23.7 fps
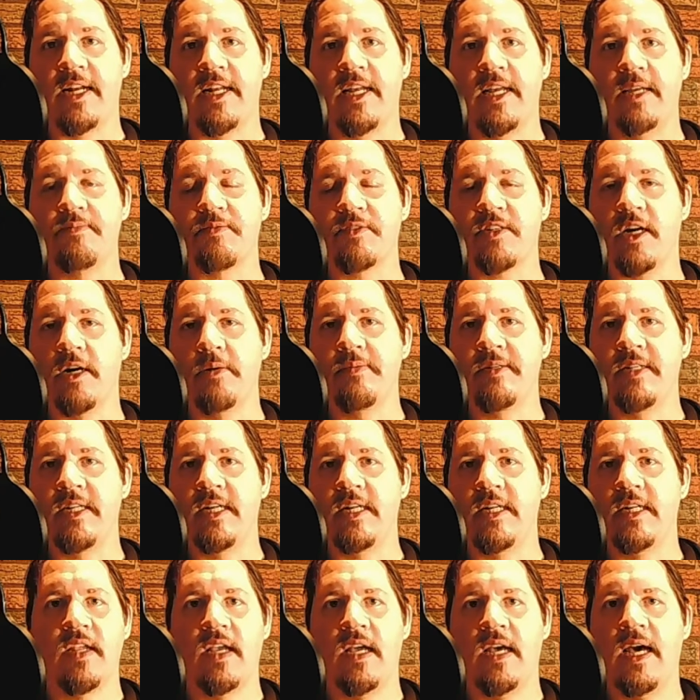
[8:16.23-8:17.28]
teams coming
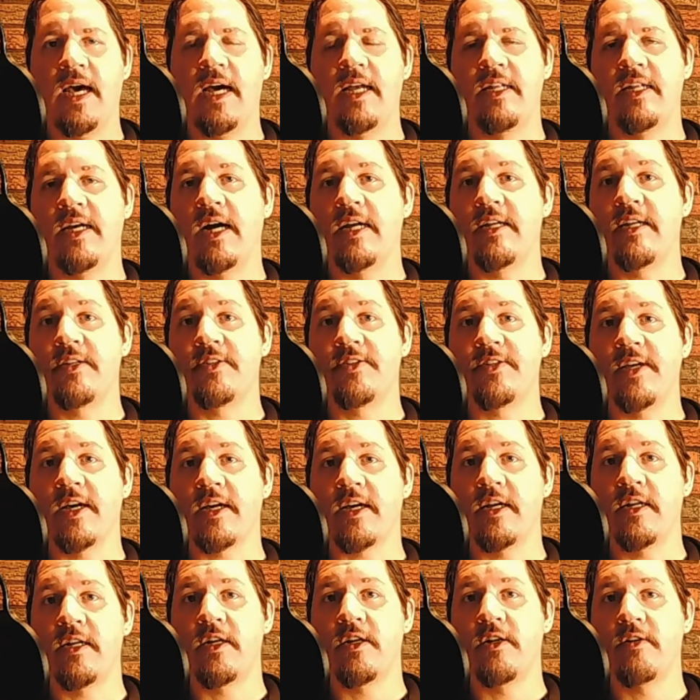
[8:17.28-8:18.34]
in at
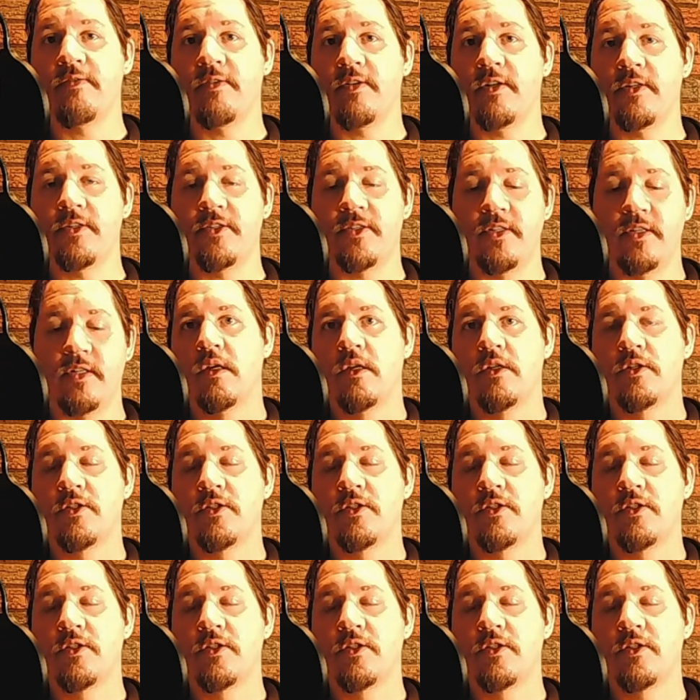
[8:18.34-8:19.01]
90-second intervals.